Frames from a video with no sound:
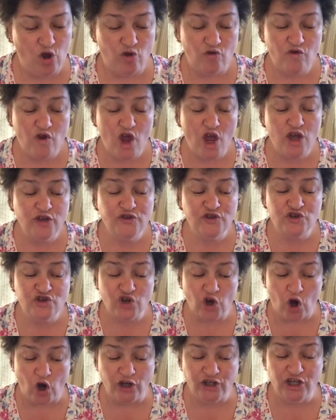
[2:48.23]
There's a
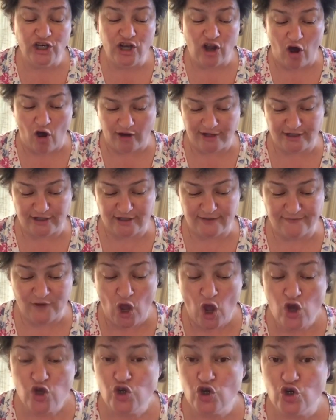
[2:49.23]
tiny light
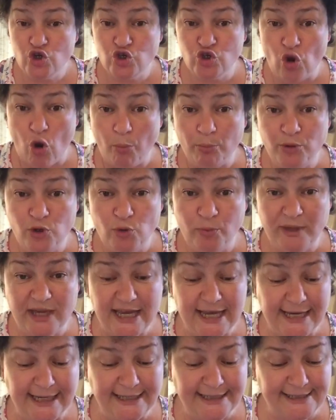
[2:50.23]
to stop you
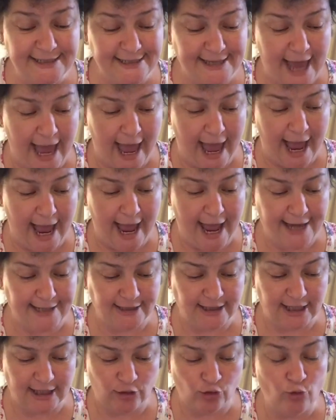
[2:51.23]
being scared,
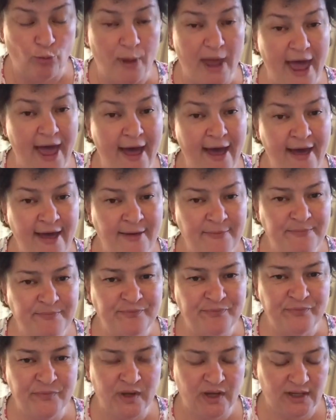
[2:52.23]
Little Bear,
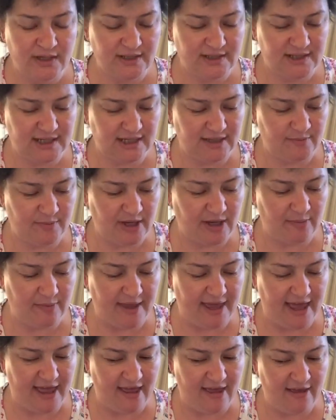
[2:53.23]
said Big
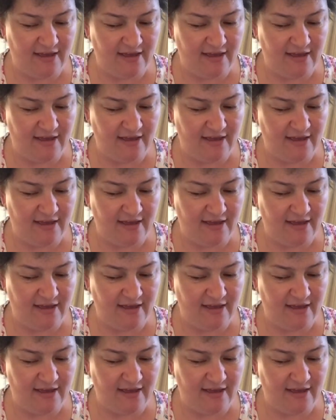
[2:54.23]
Bear.